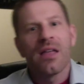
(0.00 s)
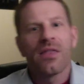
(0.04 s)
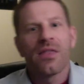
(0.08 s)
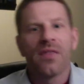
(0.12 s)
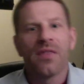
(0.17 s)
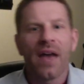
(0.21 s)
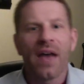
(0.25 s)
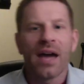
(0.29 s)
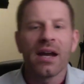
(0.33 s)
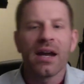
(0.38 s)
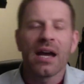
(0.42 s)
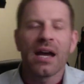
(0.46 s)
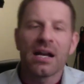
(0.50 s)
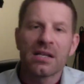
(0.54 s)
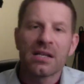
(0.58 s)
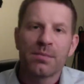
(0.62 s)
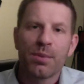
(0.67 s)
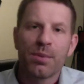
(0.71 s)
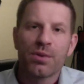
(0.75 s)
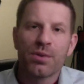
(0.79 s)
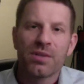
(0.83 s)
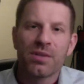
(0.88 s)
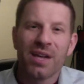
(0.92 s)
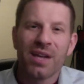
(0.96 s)
That
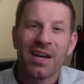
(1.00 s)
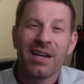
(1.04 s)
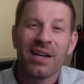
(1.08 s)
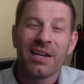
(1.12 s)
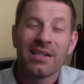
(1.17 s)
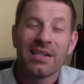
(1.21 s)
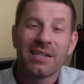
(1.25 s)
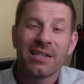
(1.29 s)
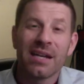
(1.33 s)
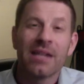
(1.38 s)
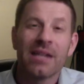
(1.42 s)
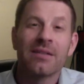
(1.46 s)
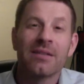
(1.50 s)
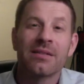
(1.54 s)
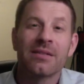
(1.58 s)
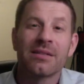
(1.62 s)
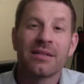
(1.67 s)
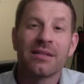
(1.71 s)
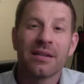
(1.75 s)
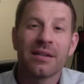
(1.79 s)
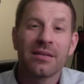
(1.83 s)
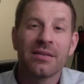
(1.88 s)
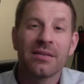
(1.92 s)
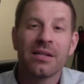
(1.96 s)
expose contains
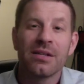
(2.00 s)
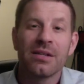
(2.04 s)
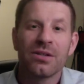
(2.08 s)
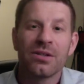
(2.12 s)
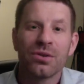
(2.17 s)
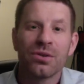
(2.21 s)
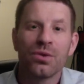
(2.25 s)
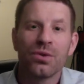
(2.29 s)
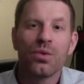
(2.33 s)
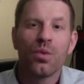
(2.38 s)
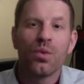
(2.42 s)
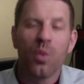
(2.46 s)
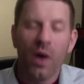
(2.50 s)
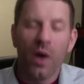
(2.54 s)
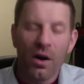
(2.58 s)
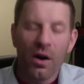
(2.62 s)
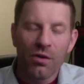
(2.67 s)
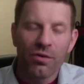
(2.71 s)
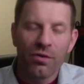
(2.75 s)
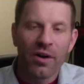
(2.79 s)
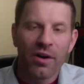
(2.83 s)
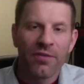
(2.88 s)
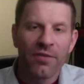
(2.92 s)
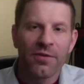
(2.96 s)
62
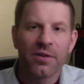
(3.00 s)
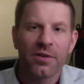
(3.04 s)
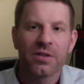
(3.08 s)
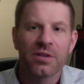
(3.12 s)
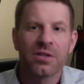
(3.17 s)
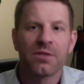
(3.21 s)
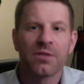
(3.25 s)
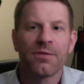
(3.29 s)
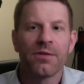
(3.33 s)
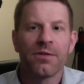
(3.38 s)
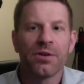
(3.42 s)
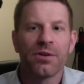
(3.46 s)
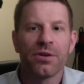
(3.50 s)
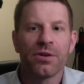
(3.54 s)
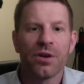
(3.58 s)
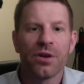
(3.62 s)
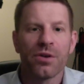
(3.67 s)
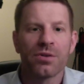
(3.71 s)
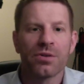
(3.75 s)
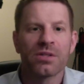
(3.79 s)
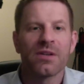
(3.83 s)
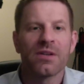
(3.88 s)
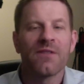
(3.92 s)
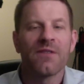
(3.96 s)
well-referenced
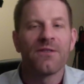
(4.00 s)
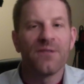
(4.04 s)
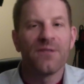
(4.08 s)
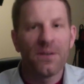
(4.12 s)
footnotes,